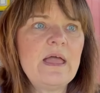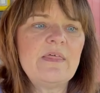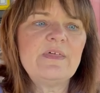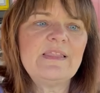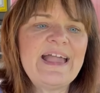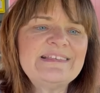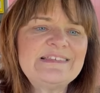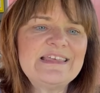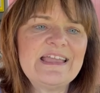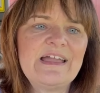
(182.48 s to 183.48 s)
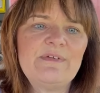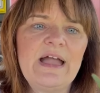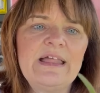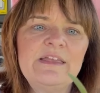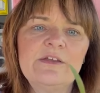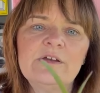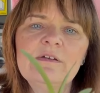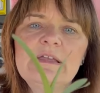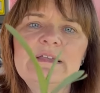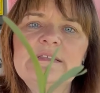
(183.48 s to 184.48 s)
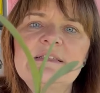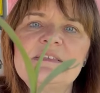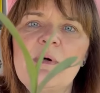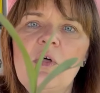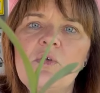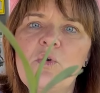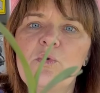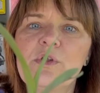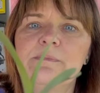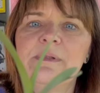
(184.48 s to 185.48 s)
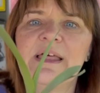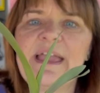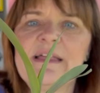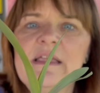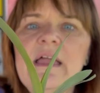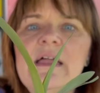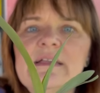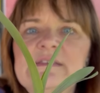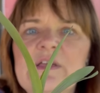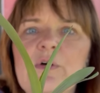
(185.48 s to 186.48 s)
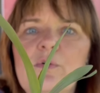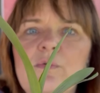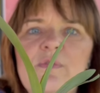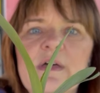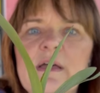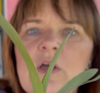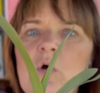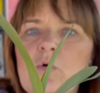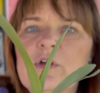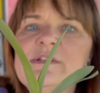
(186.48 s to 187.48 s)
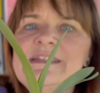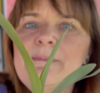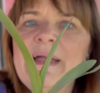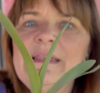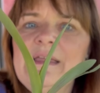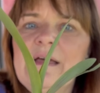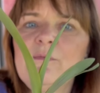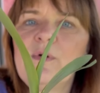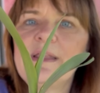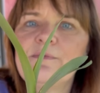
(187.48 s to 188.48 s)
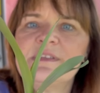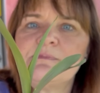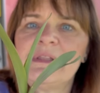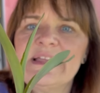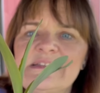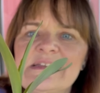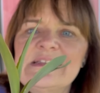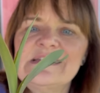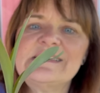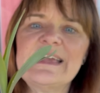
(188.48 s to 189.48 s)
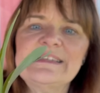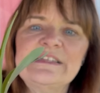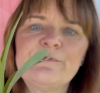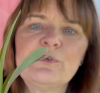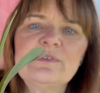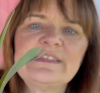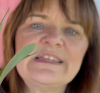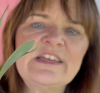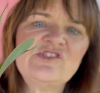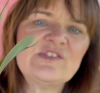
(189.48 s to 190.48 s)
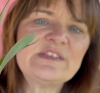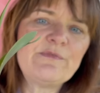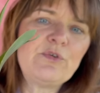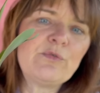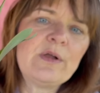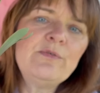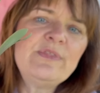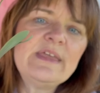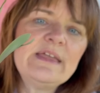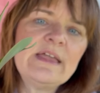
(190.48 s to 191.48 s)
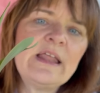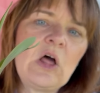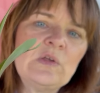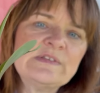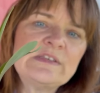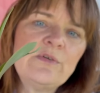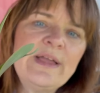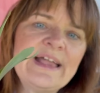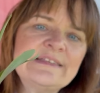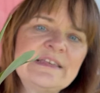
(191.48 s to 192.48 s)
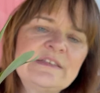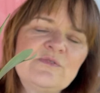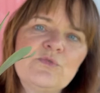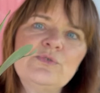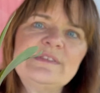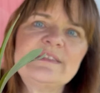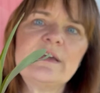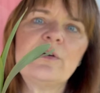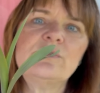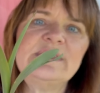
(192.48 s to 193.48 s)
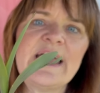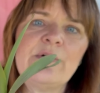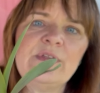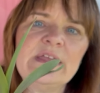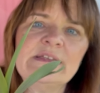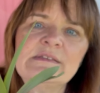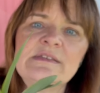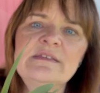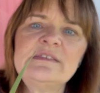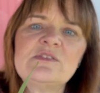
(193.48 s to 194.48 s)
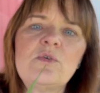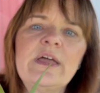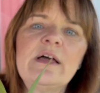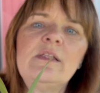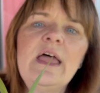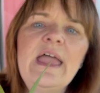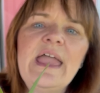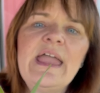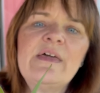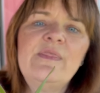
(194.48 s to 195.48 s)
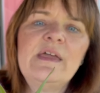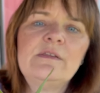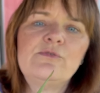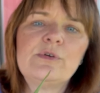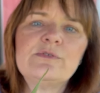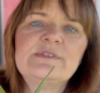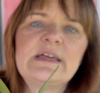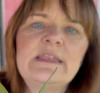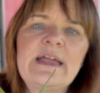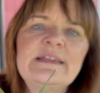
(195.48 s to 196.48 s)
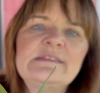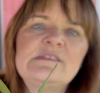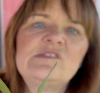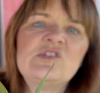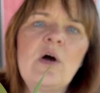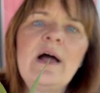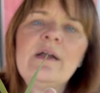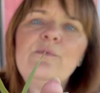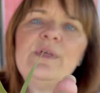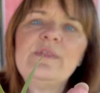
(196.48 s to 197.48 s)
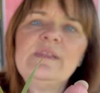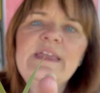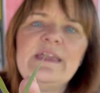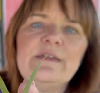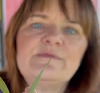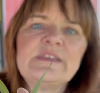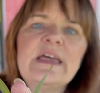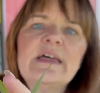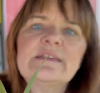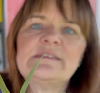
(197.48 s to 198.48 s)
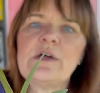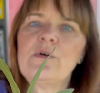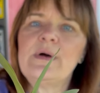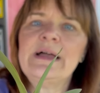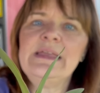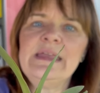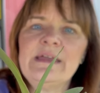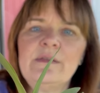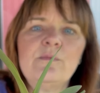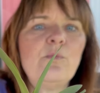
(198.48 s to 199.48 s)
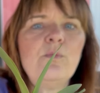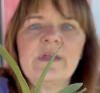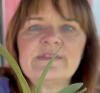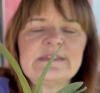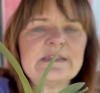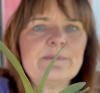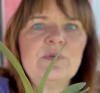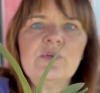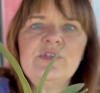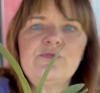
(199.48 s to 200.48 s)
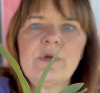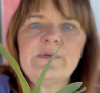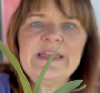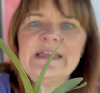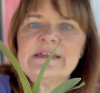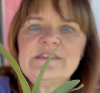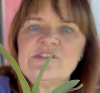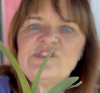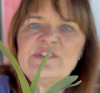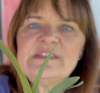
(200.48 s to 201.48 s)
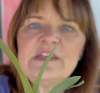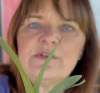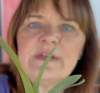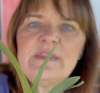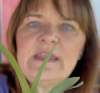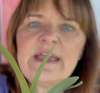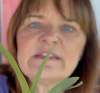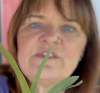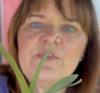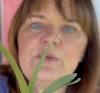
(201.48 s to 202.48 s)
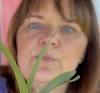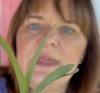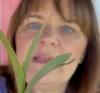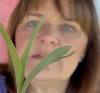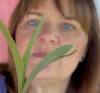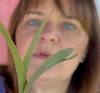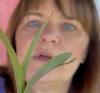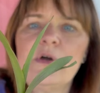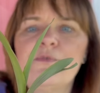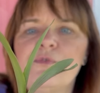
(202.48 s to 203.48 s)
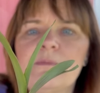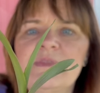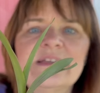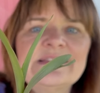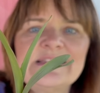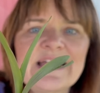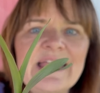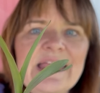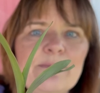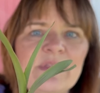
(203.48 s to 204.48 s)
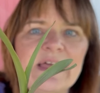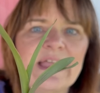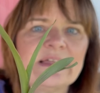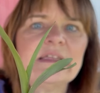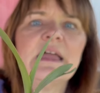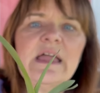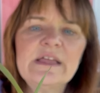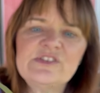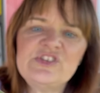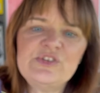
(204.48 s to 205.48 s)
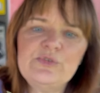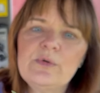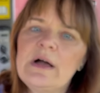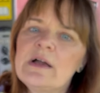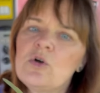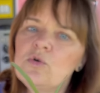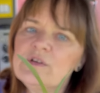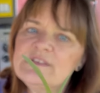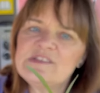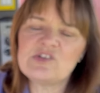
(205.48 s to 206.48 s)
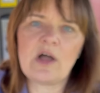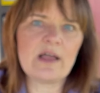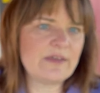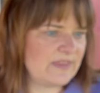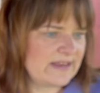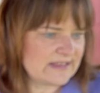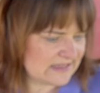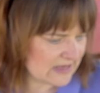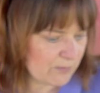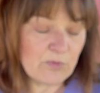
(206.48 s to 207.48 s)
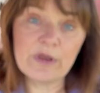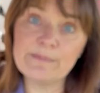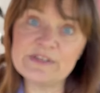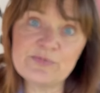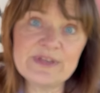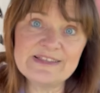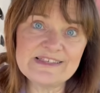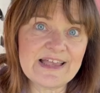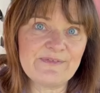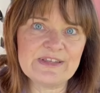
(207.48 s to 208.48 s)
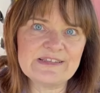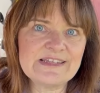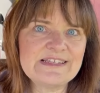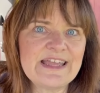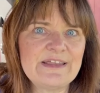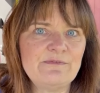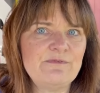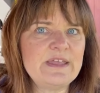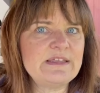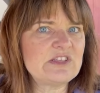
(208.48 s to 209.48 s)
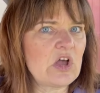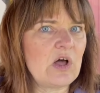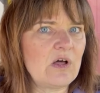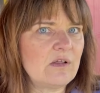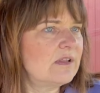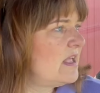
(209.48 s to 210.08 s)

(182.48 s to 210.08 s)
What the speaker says: The last thing I've got here is a small corn plant. So the corn, depending on when it was planted, is at different stages of growth. It also has its roots that go down into the soil and then grows a nice stalk with leaves. So again, with some good growing conditions here in the next few weeks, we'll go from this tiny plant to a corn stalk that is somewhere between 7 to 10 feet tall.